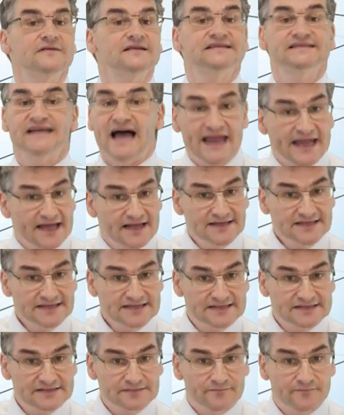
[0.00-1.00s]

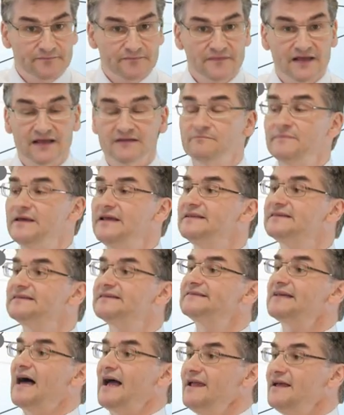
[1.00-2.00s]
science, that means
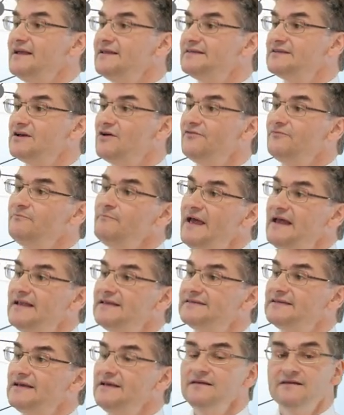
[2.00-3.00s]
science of
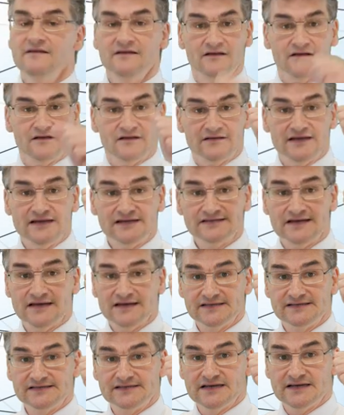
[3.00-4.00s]
medicine. This
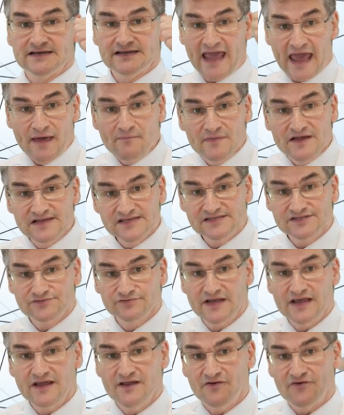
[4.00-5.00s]
is
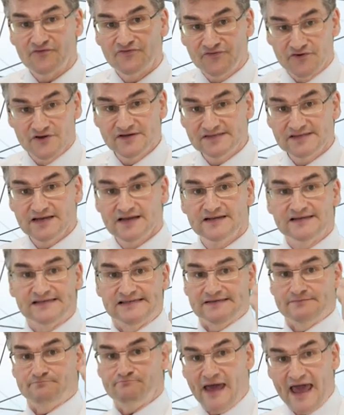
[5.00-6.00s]
chemistry,
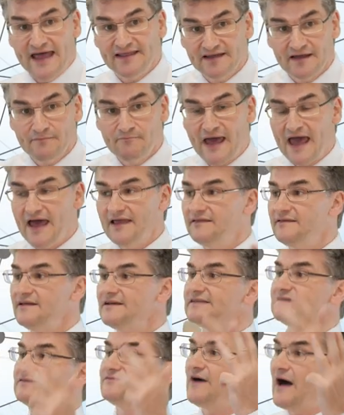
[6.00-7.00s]
physics,
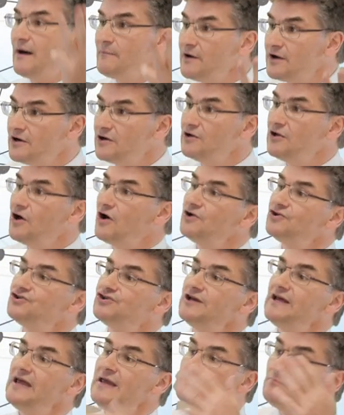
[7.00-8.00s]
mathematics,
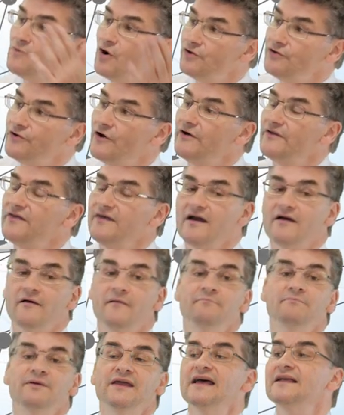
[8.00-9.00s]
pharmacology,
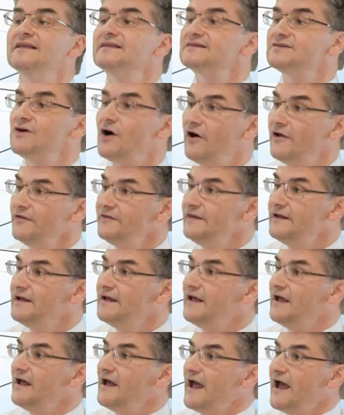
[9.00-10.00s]
immunotherapy, and so on.
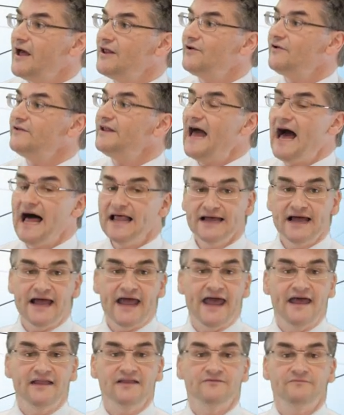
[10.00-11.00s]
And on the other
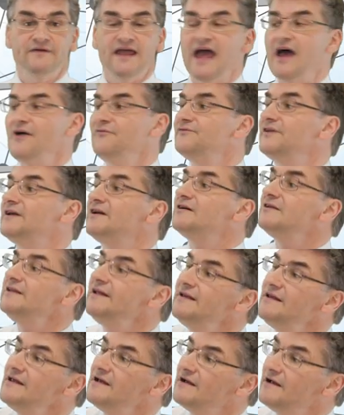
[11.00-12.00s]
hand, we have the
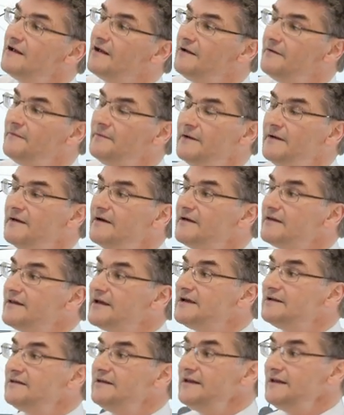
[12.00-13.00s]

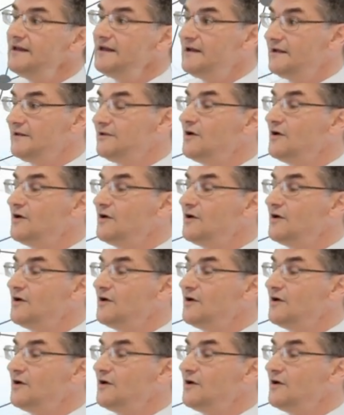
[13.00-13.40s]
clinical